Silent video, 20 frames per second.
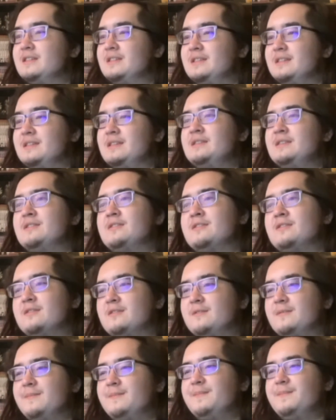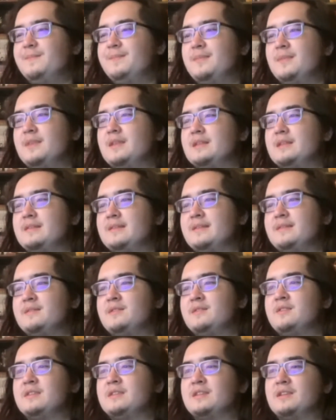Either
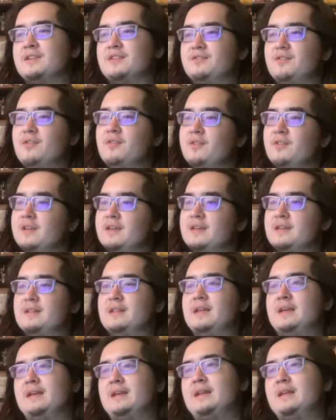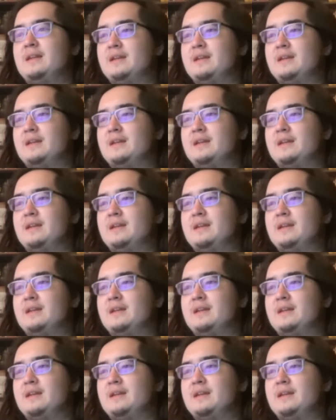sister is controlling like an